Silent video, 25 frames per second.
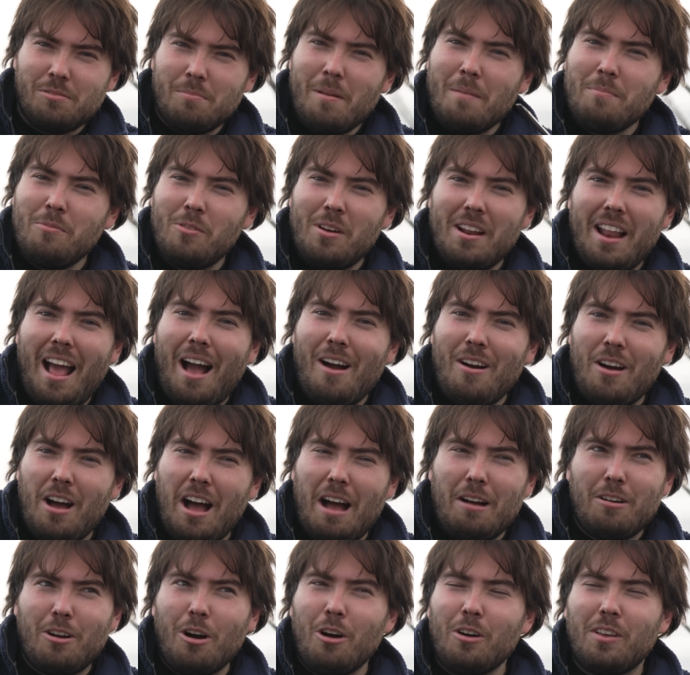remember
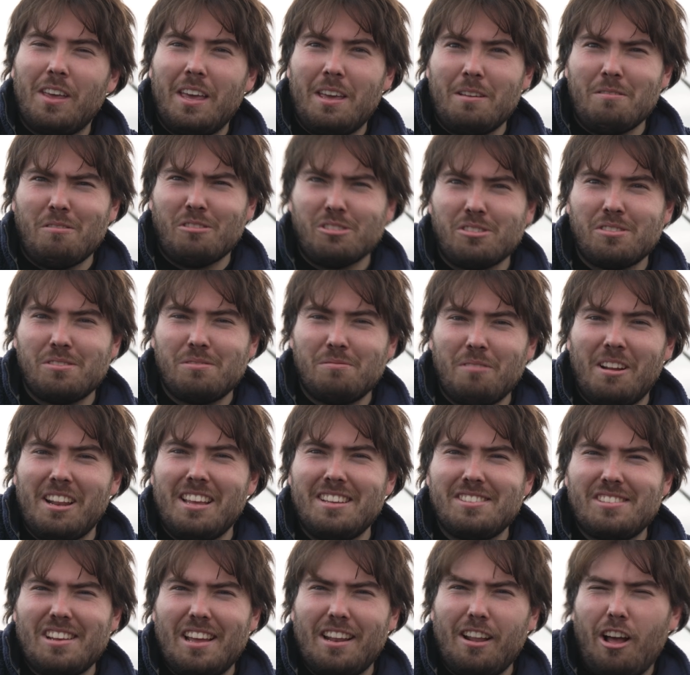how cocky he was when
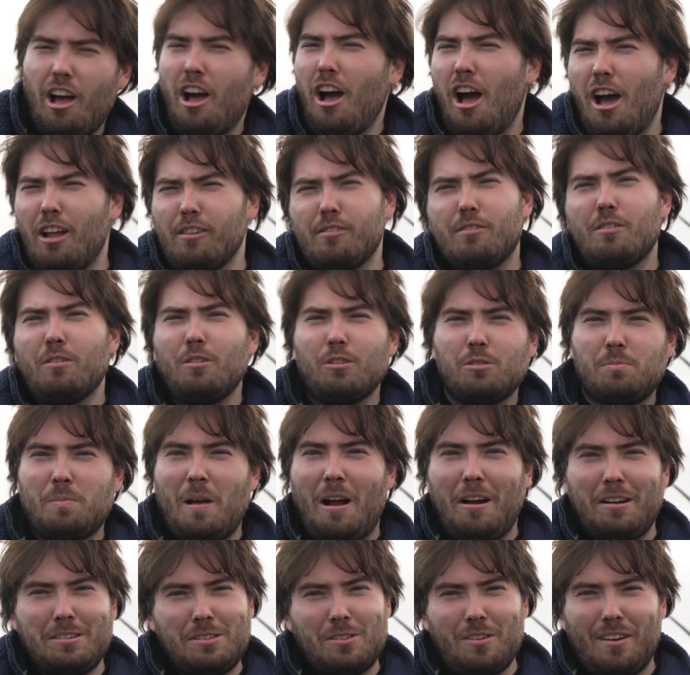he said, 100
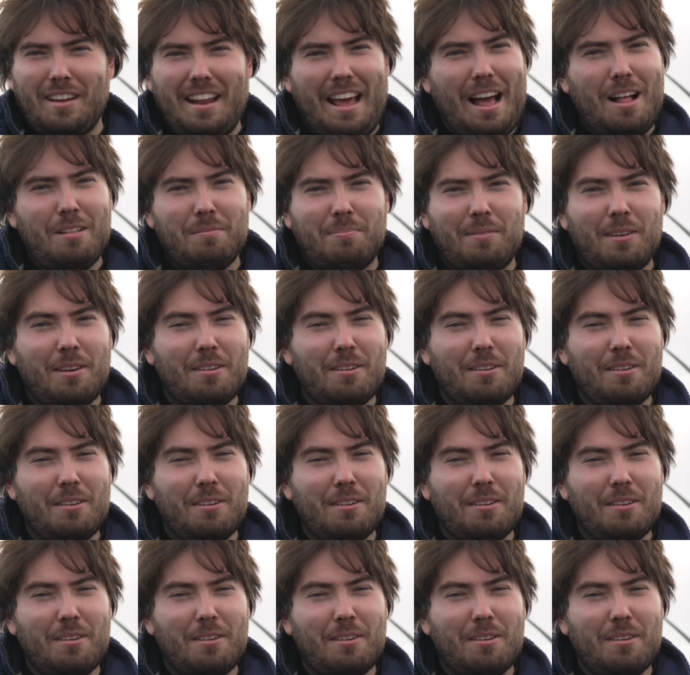horsepower, it's not going to help